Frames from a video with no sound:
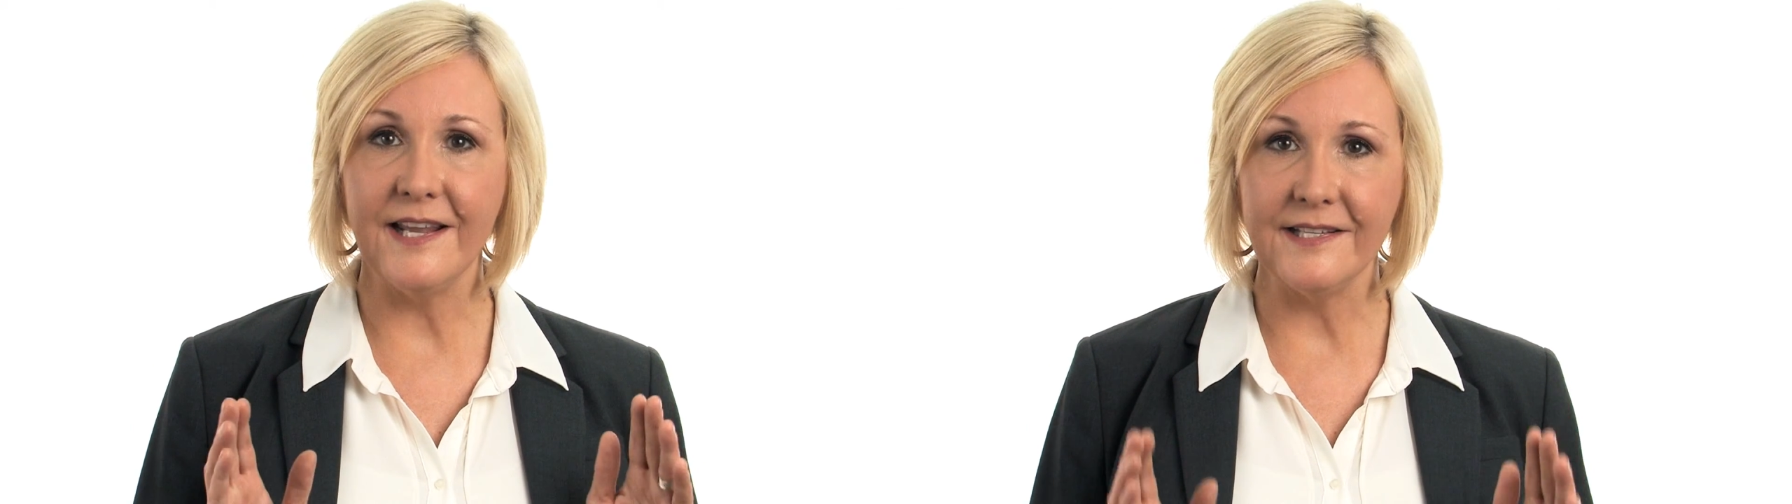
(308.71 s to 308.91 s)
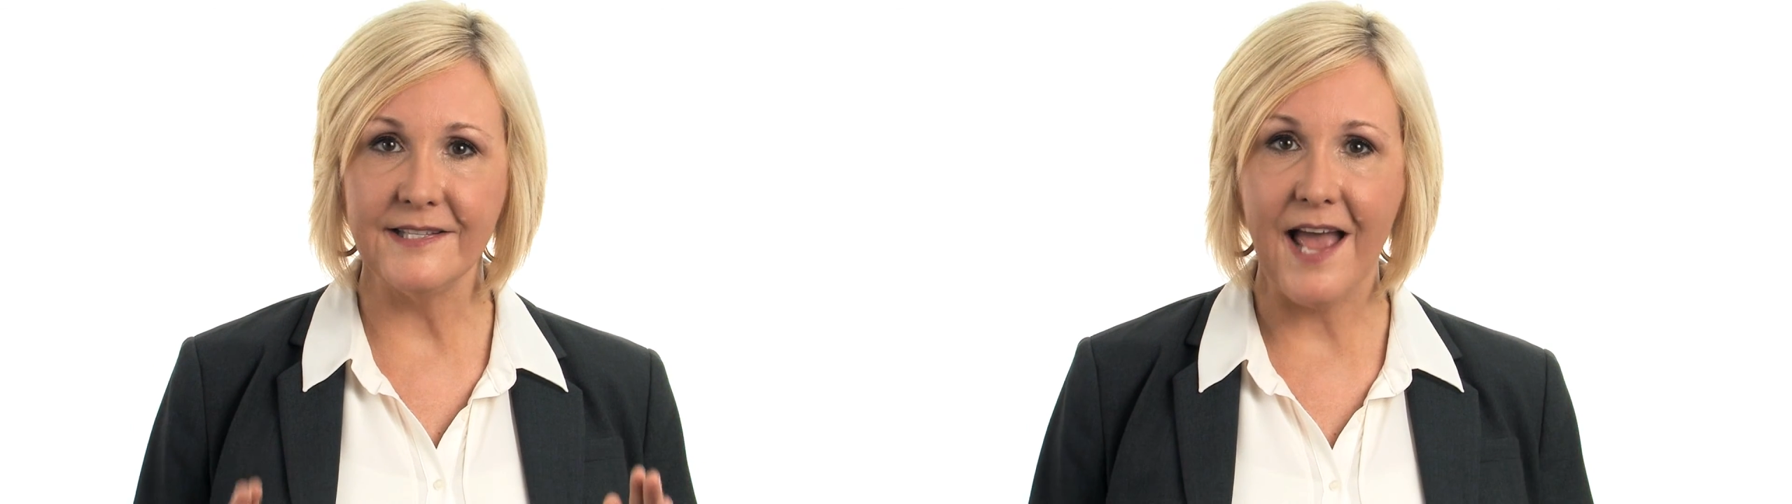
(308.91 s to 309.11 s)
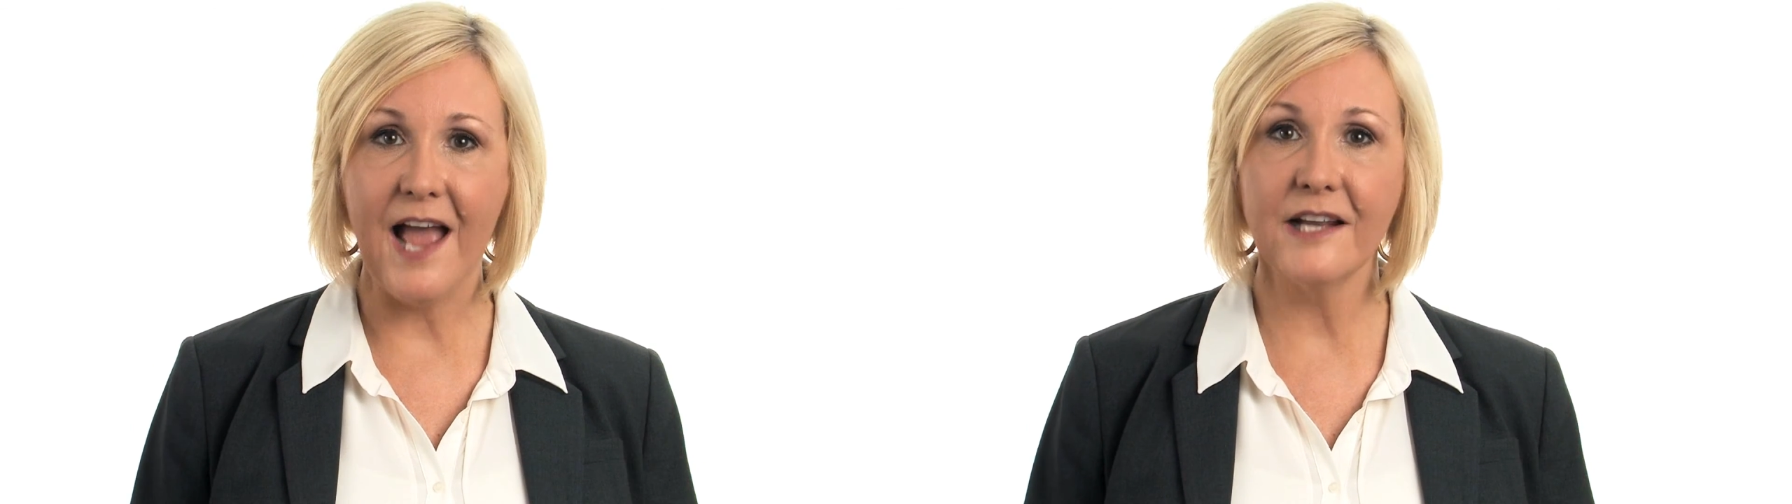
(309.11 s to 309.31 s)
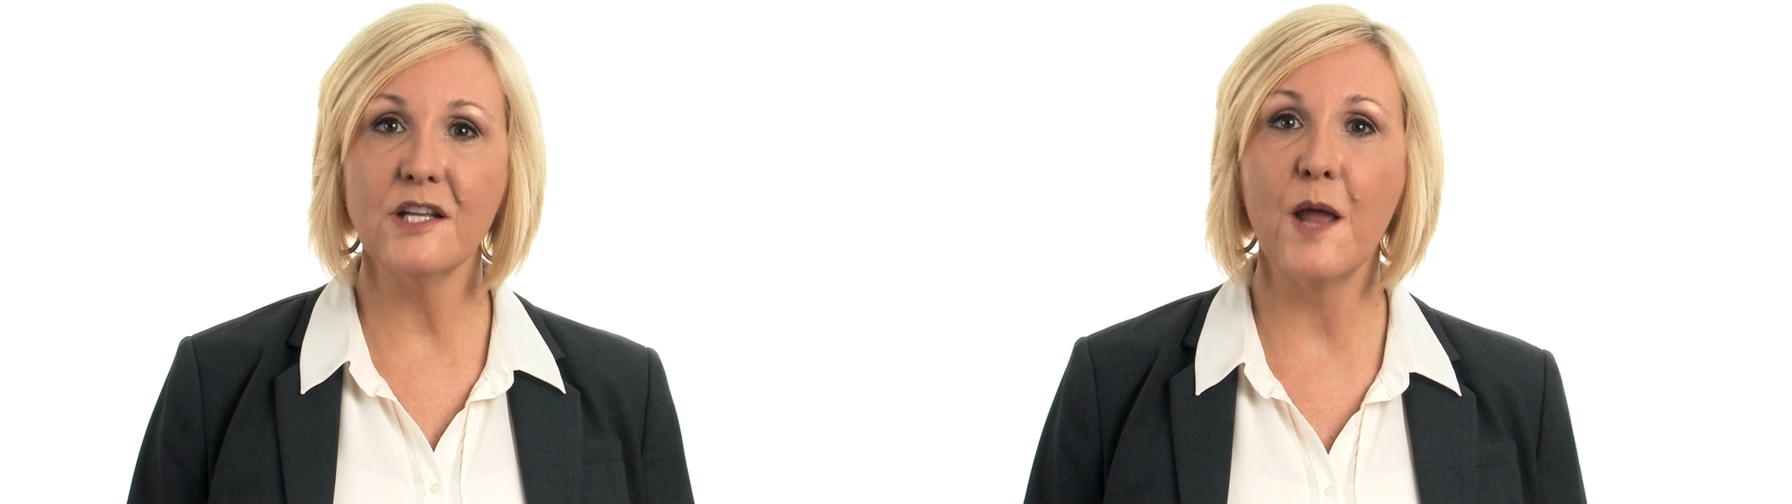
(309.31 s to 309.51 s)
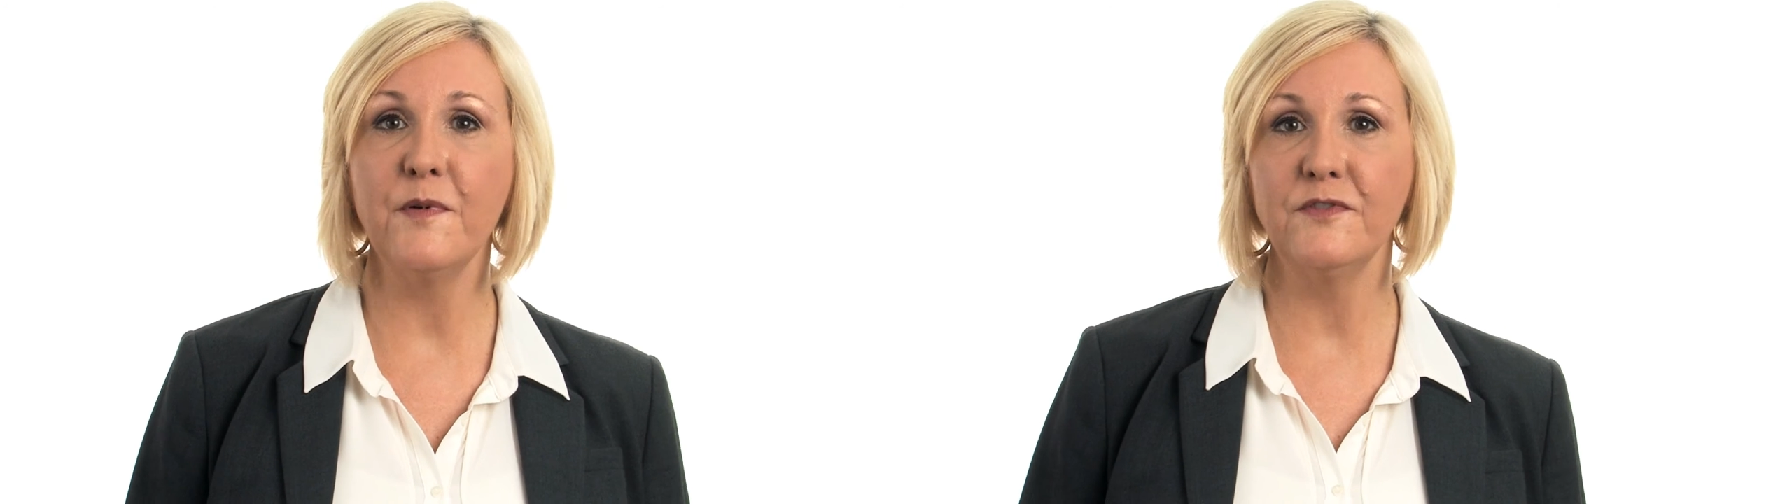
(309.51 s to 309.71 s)
exact
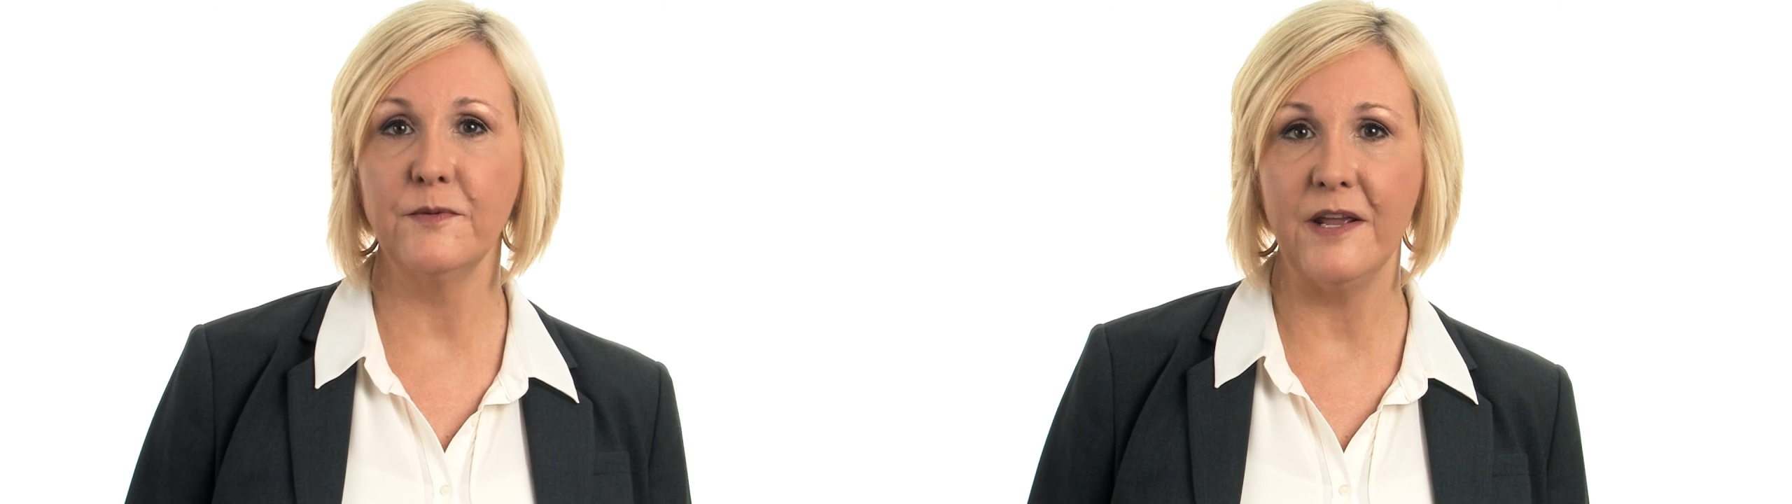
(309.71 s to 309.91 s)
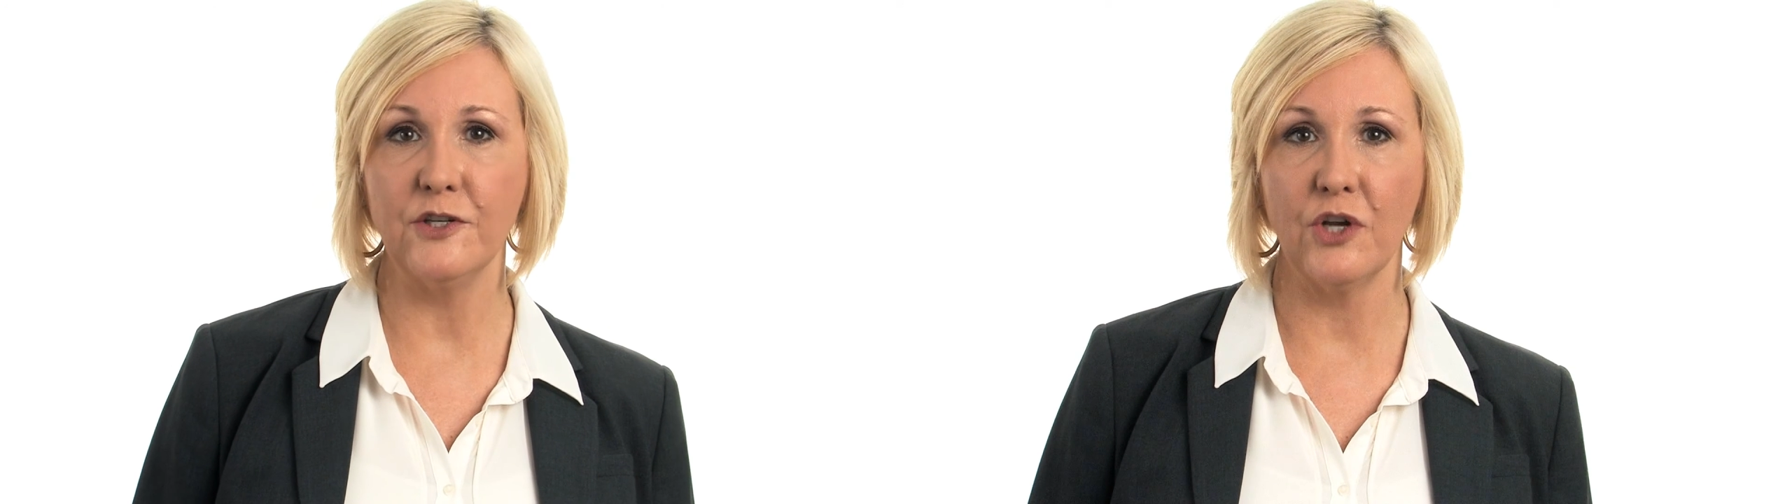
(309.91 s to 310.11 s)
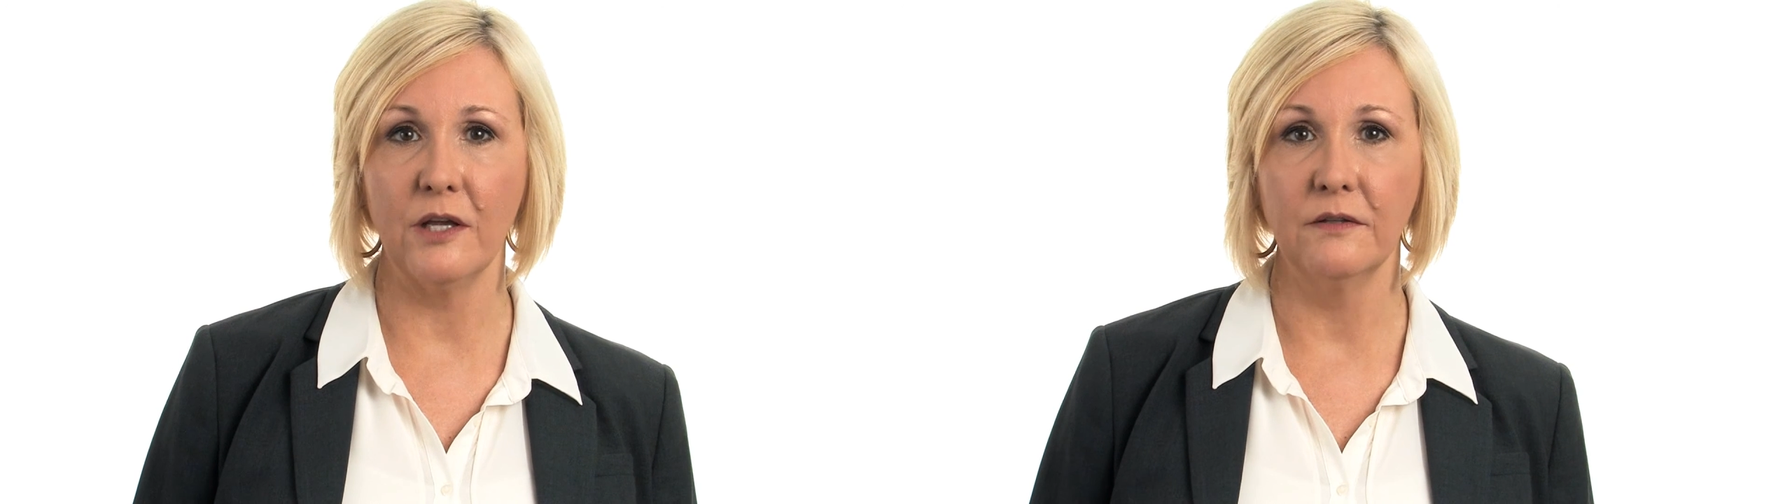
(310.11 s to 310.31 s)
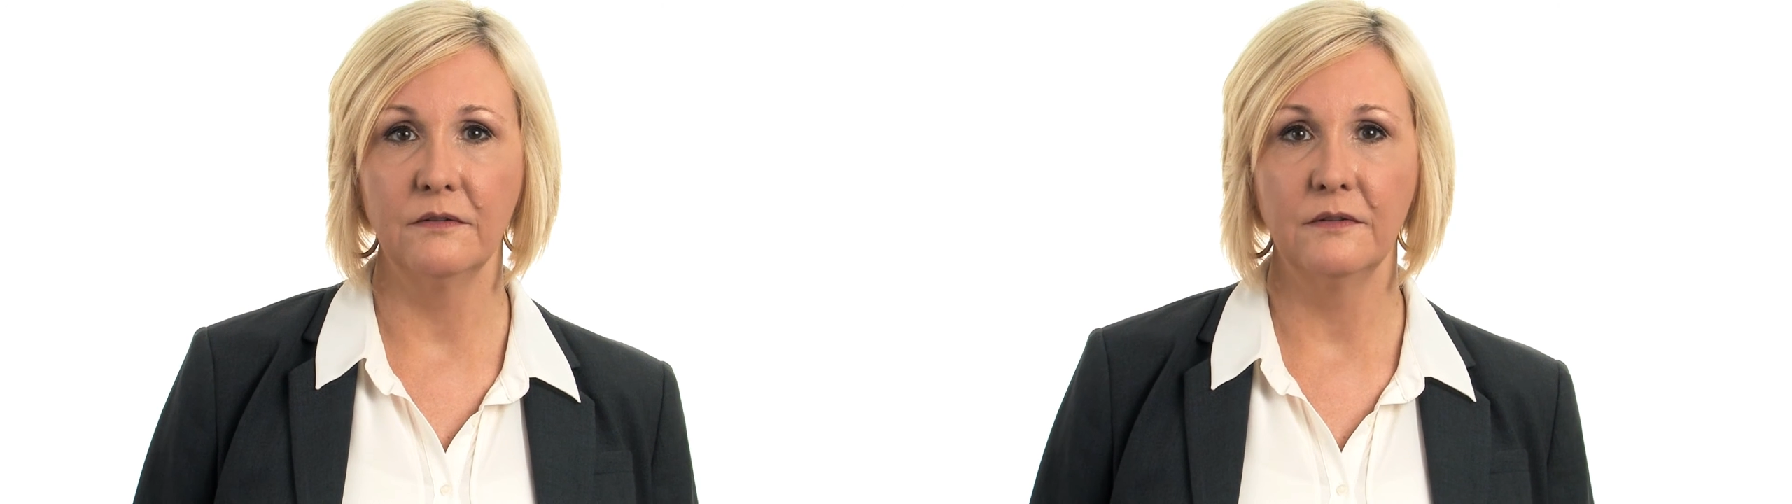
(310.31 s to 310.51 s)
type of dementia?